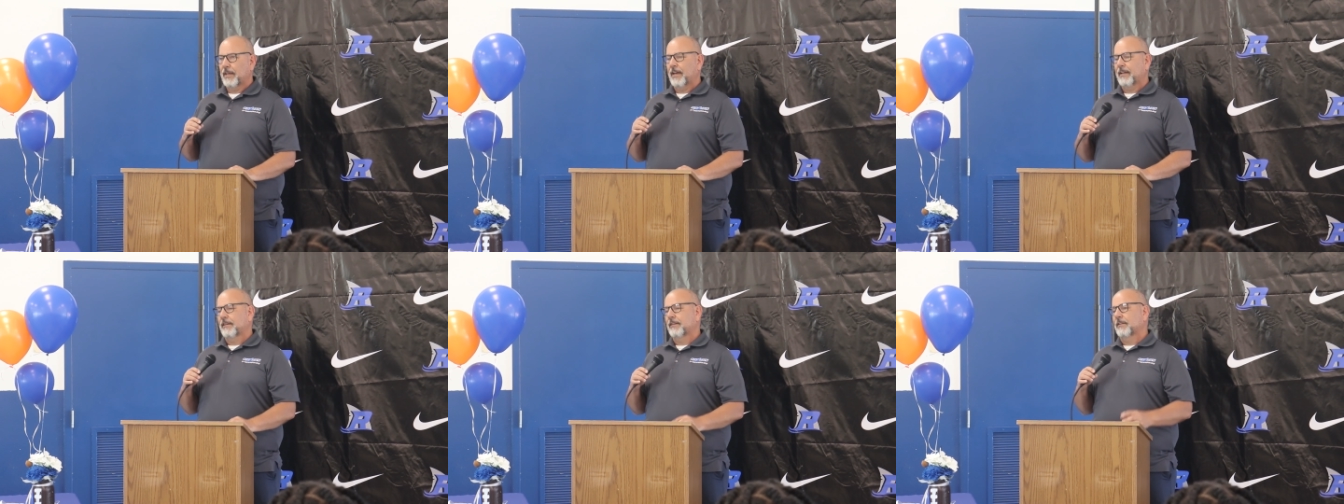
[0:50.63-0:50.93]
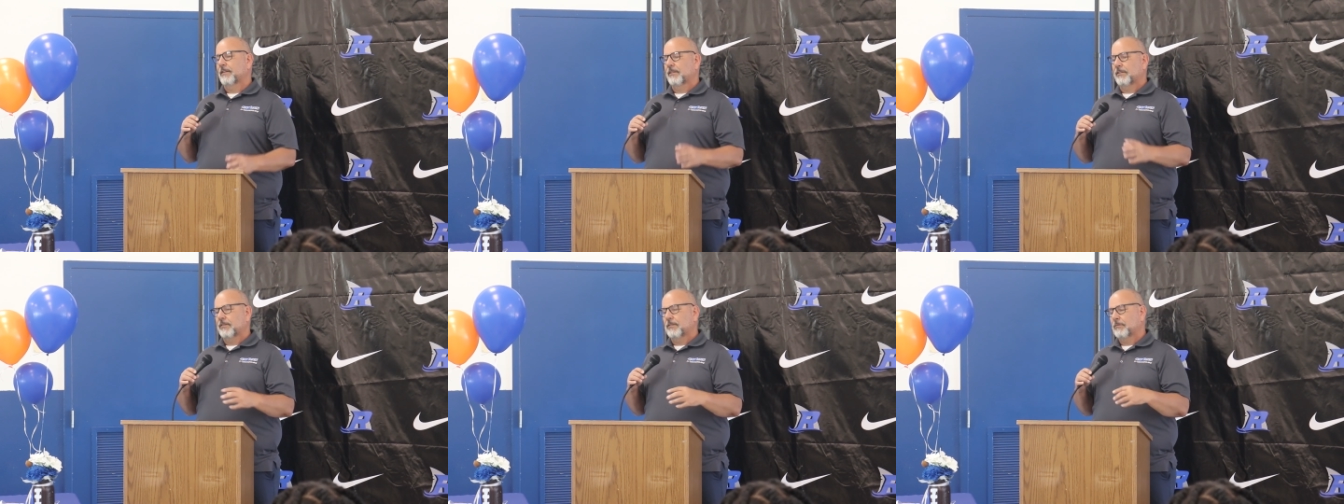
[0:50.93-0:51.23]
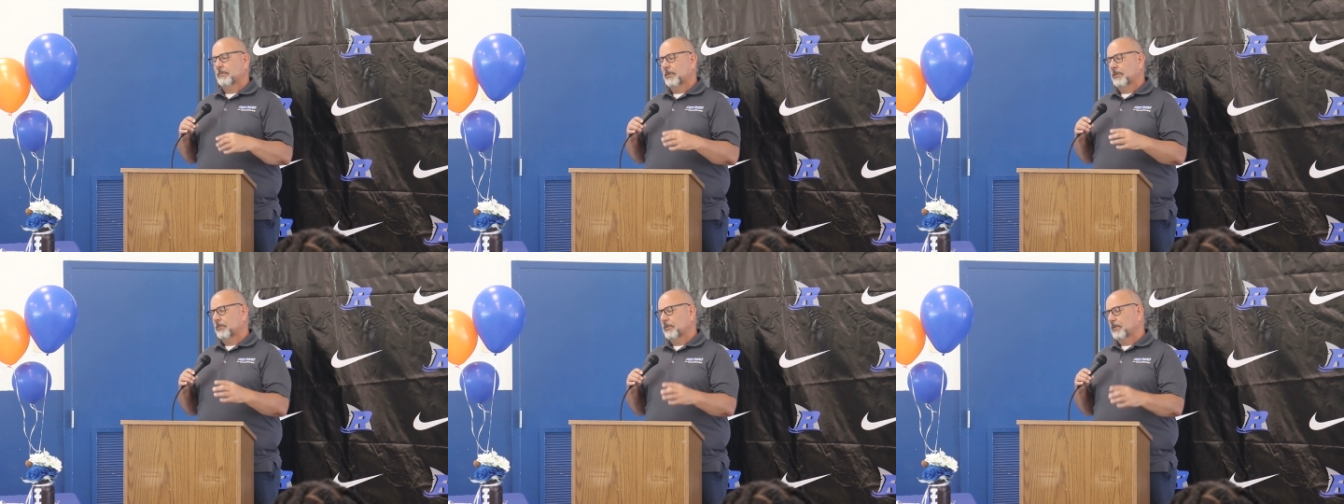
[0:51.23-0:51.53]
That
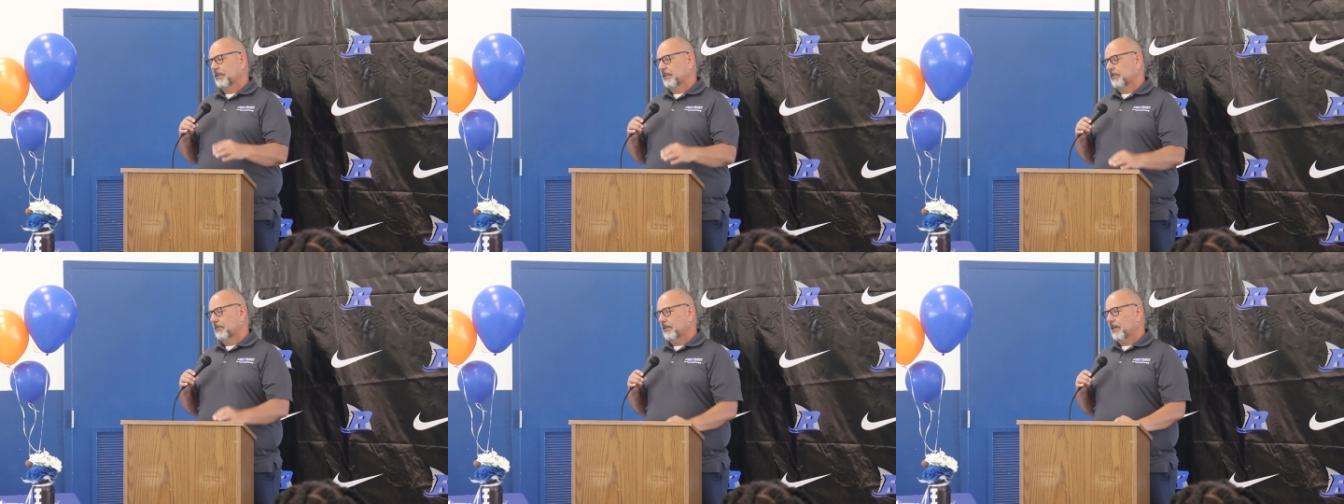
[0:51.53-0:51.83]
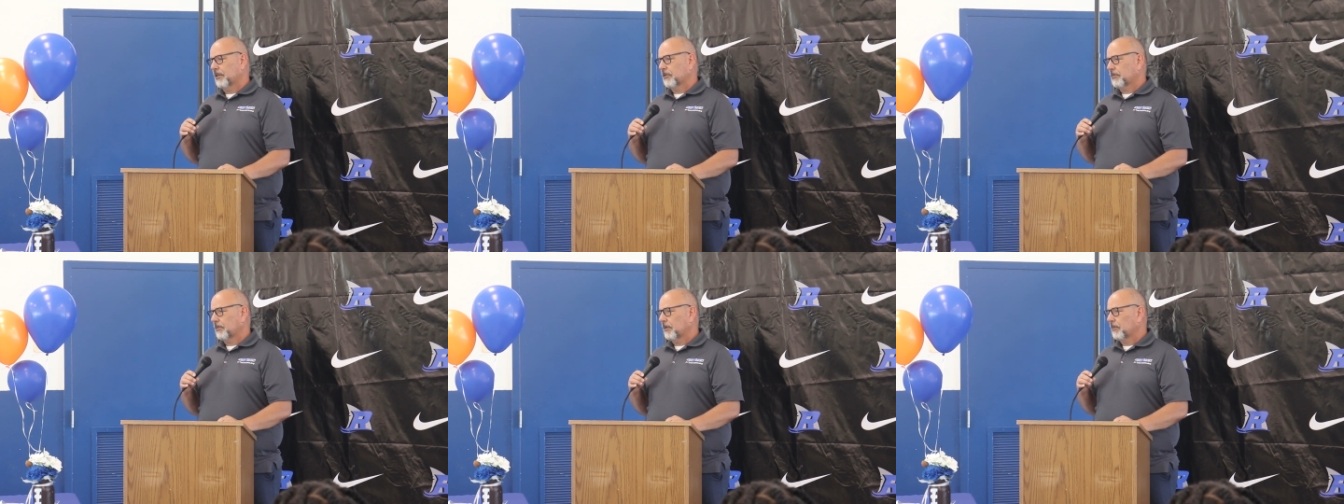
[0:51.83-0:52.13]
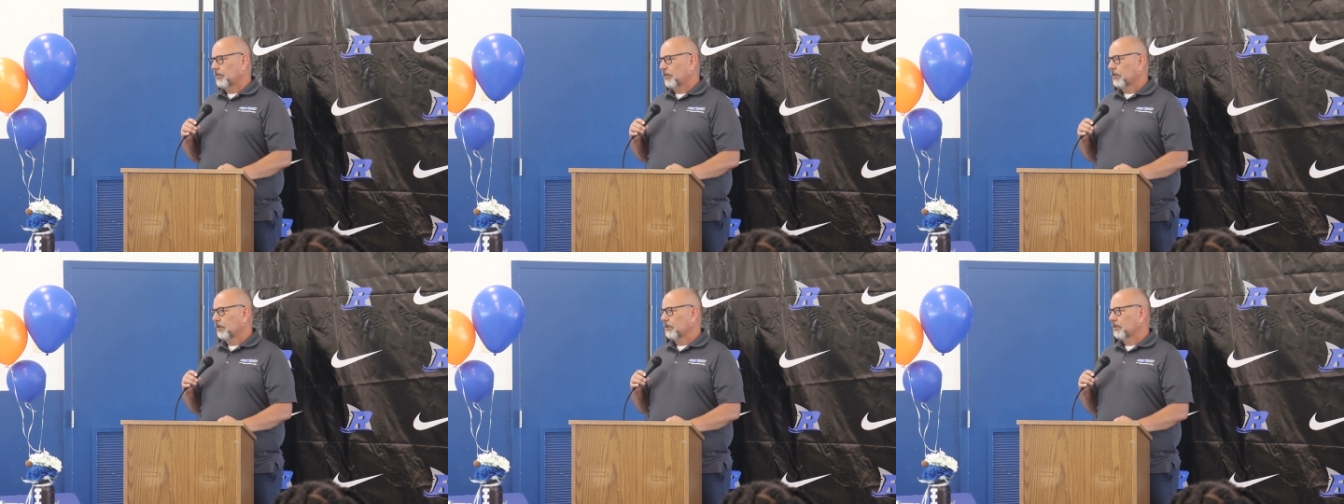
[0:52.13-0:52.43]
the, between the
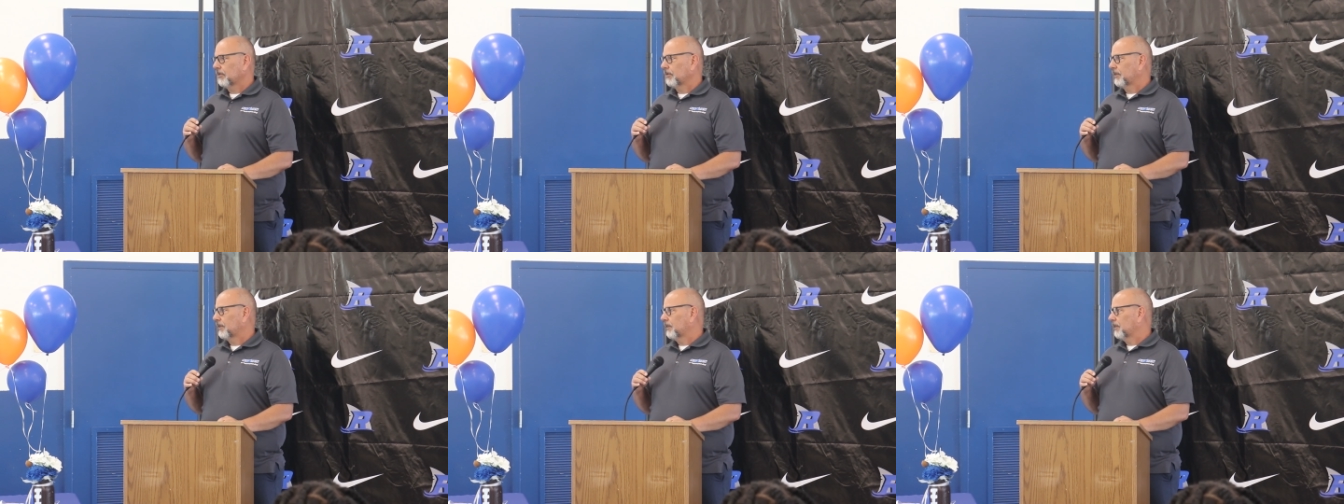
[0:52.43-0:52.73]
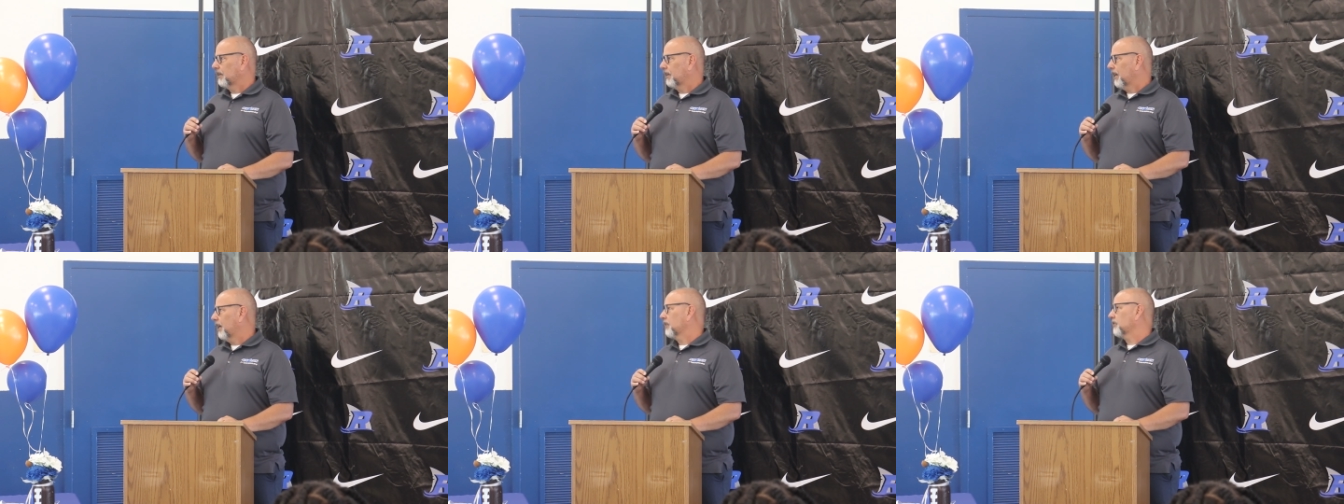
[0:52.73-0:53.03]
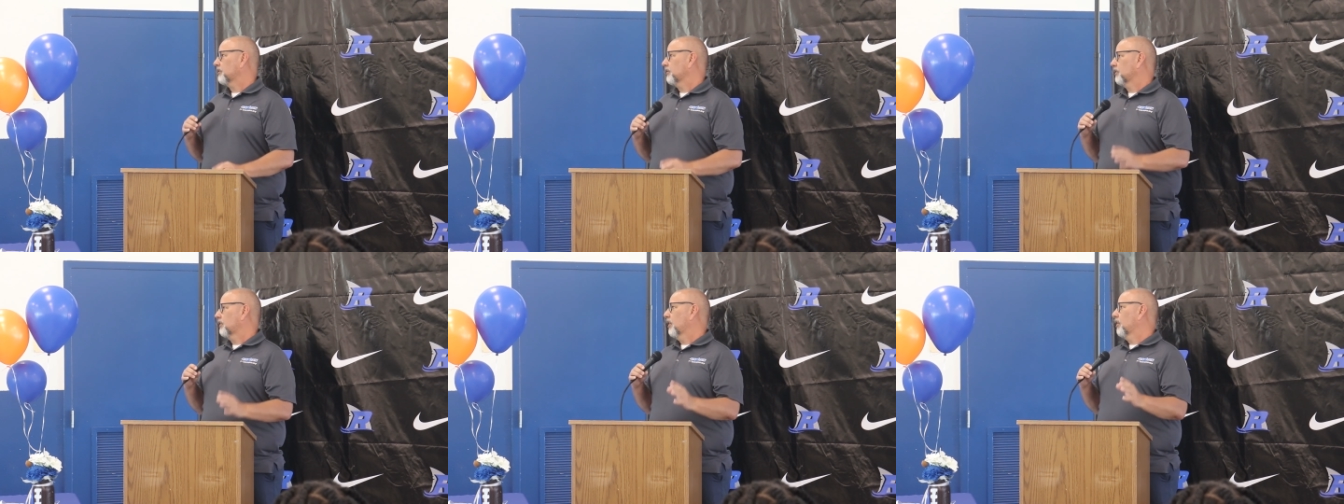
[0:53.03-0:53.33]
transfer portal and the
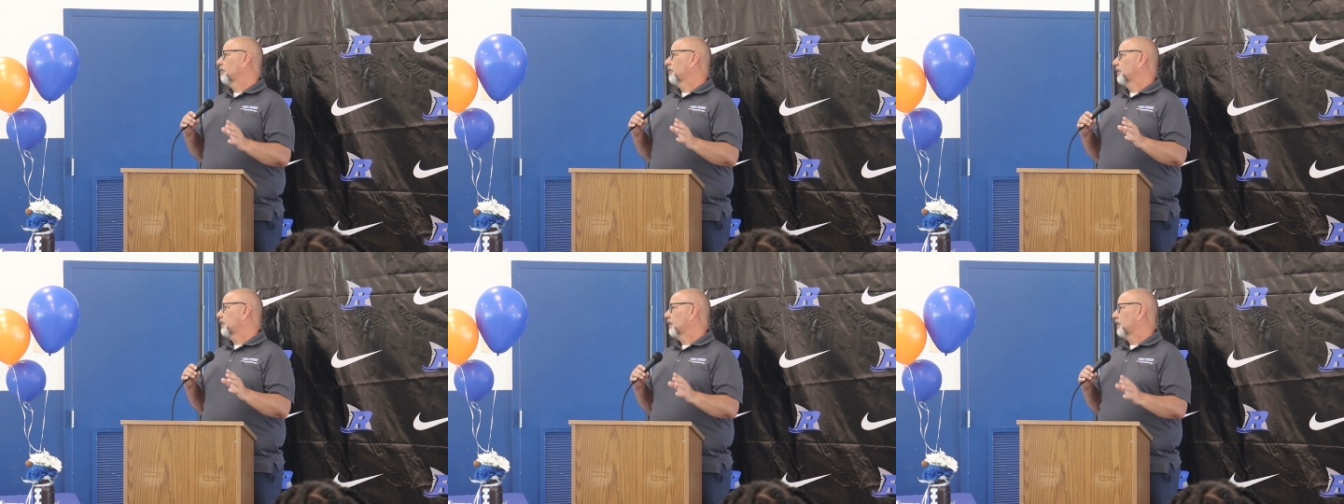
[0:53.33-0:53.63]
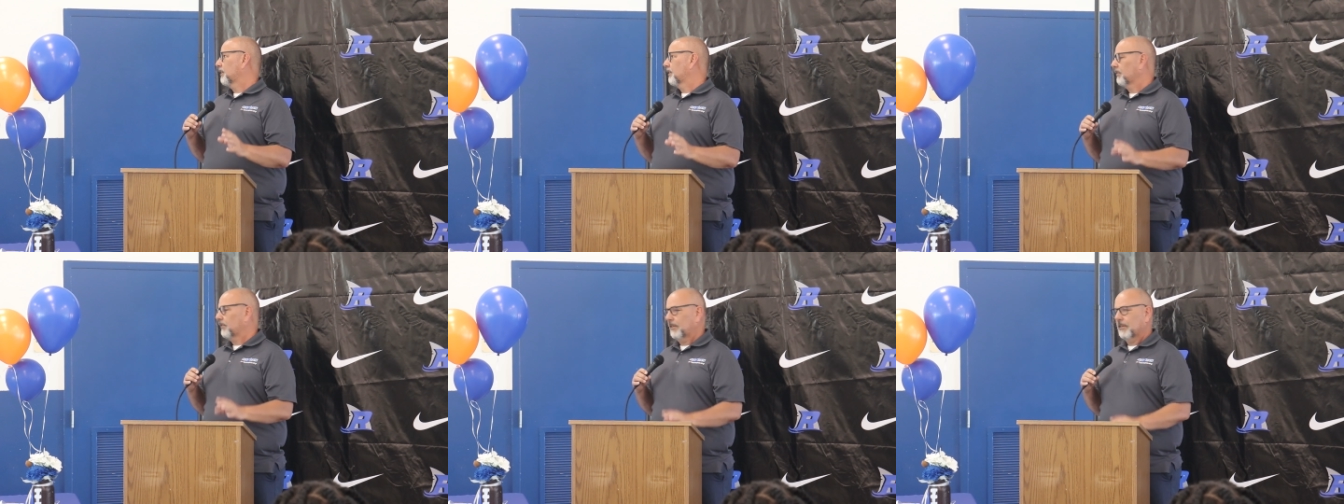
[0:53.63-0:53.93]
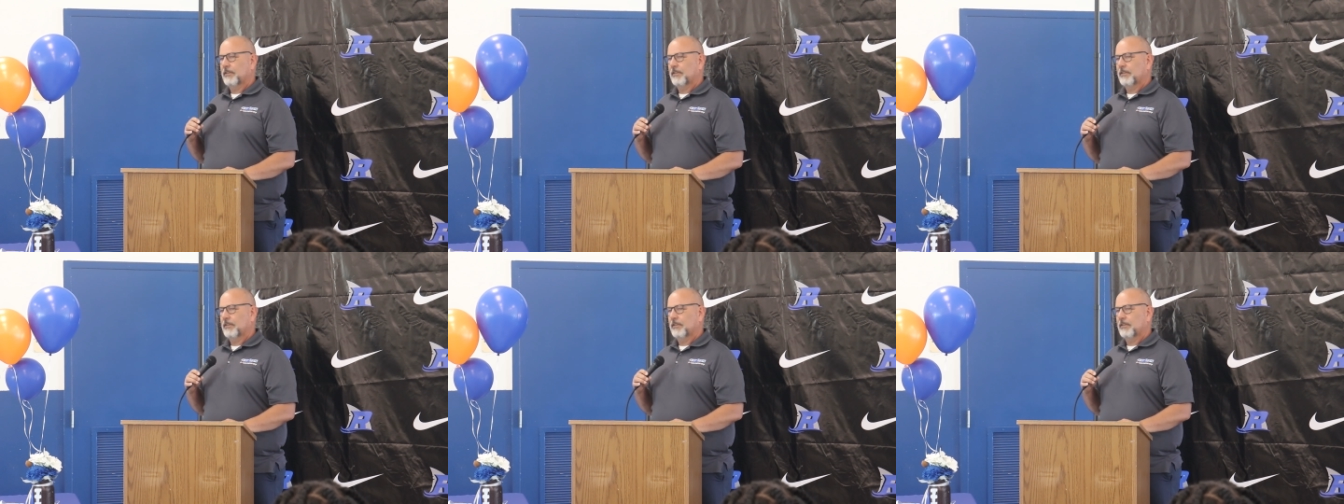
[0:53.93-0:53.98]
extra COVID years,